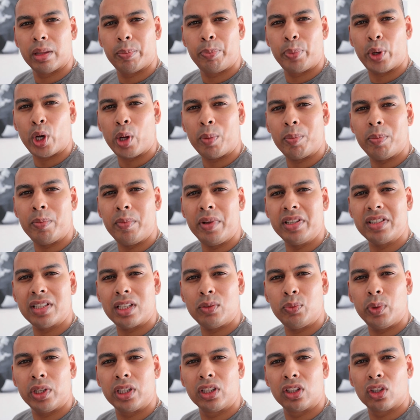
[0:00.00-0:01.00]
The problem is
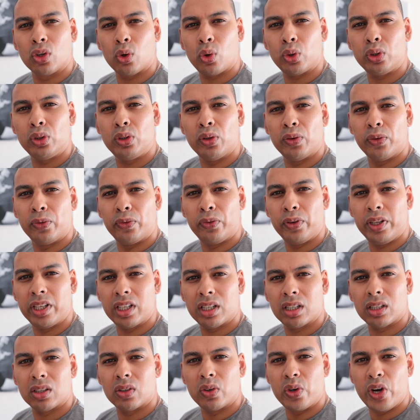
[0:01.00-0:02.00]
that we're taught to
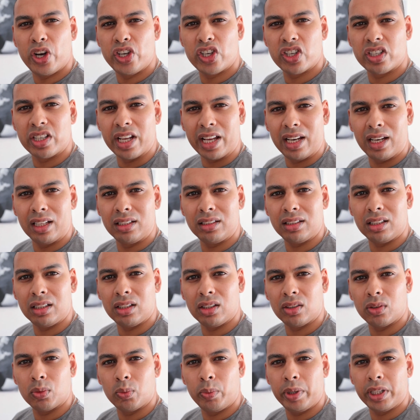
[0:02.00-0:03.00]
fear
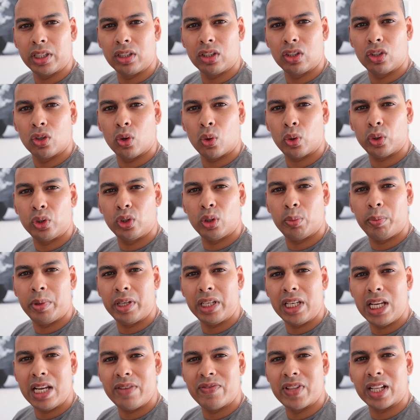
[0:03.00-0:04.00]
originality. We're taught to
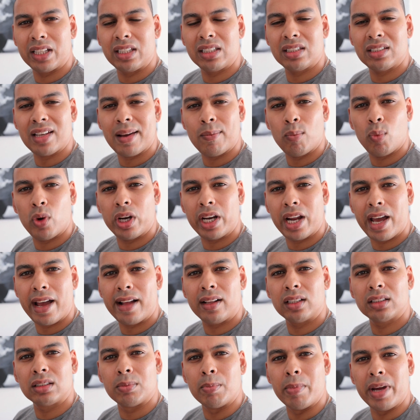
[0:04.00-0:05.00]
believe that someone
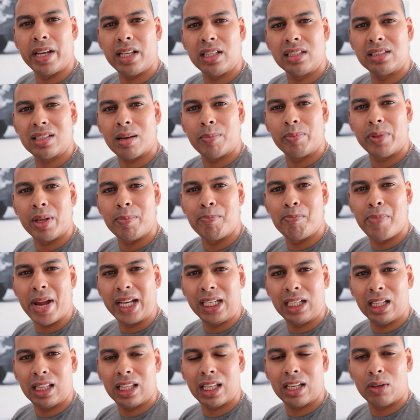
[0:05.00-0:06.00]
else made something
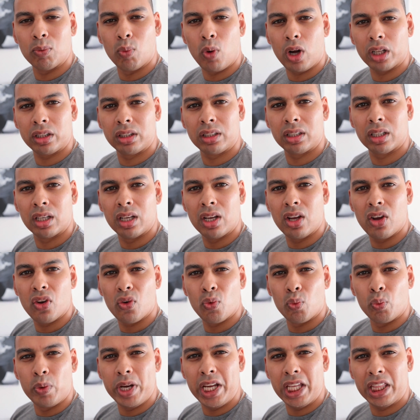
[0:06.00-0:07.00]
better than what
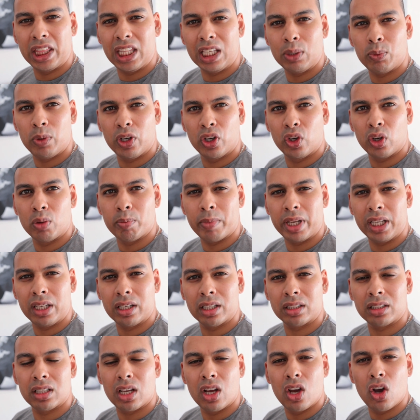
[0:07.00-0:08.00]
we think we could make
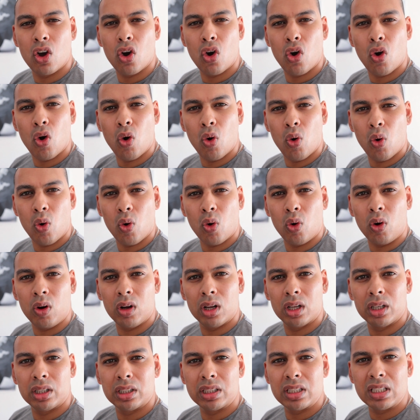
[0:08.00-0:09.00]
it,
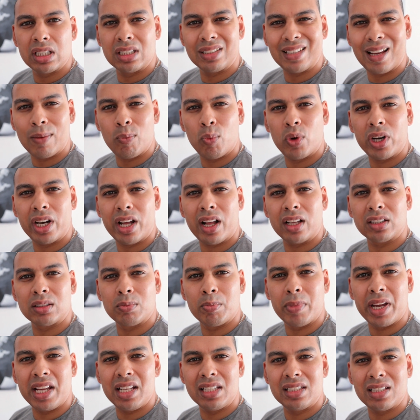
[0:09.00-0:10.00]
or someone else
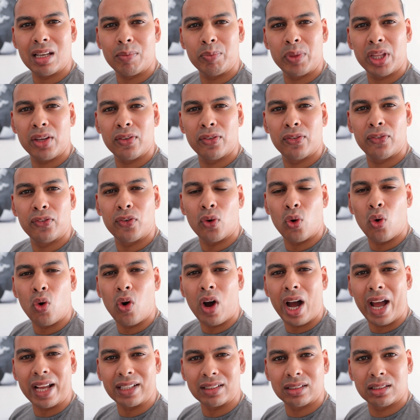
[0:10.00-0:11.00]
made something
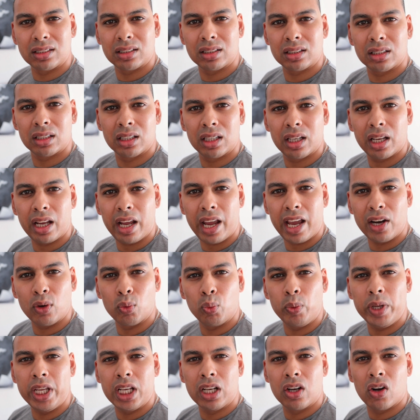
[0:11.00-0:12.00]
for us
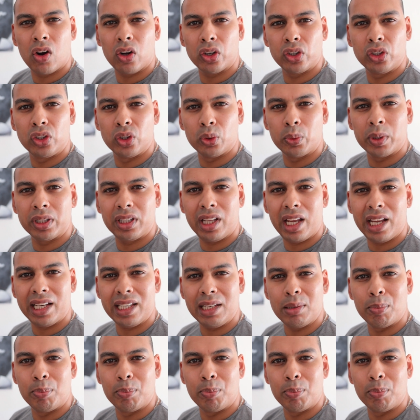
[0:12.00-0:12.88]
and we can't do it any